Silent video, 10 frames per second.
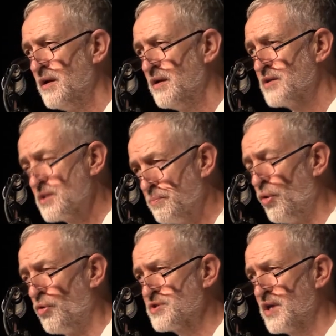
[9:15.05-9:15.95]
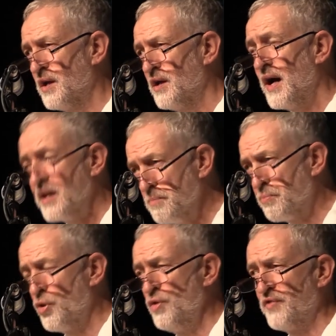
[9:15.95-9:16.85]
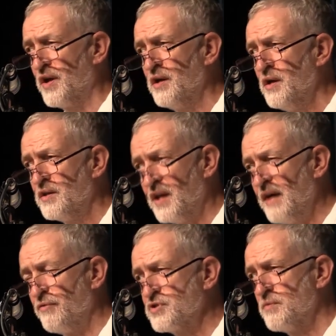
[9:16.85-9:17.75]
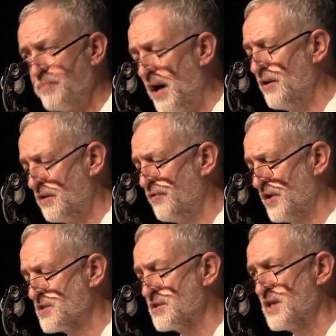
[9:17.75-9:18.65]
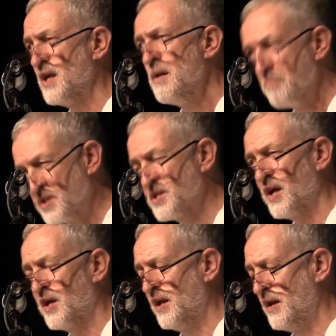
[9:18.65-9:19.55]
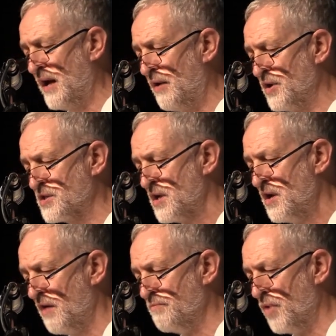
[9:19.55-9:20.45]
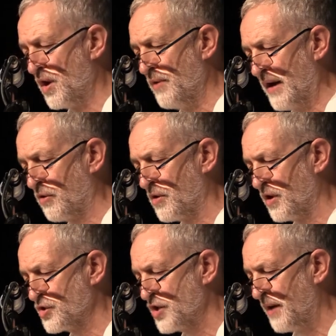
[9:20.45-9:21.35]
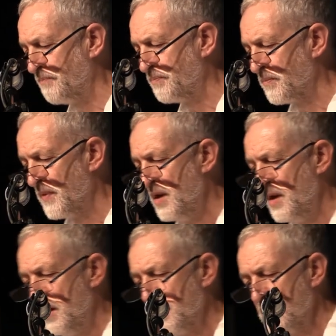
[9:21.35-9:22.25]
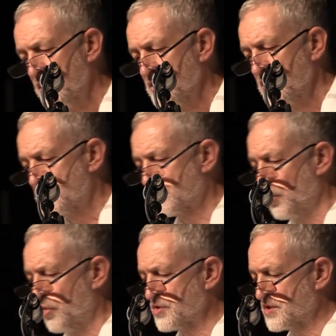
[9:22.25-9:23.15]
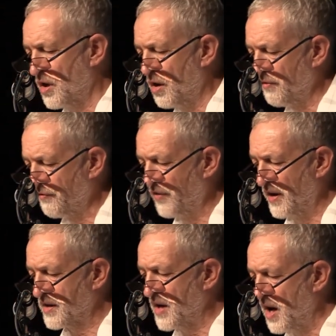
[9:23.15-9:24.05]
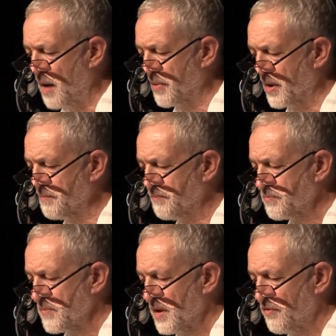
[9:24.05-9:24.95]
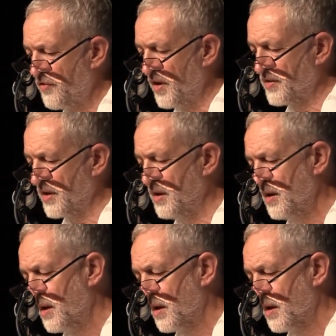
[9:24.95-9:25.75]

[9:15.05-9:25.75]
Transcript: supporting and improving the levels of biodiversity, particularly in areas of monoagriculture. Stores of carbon further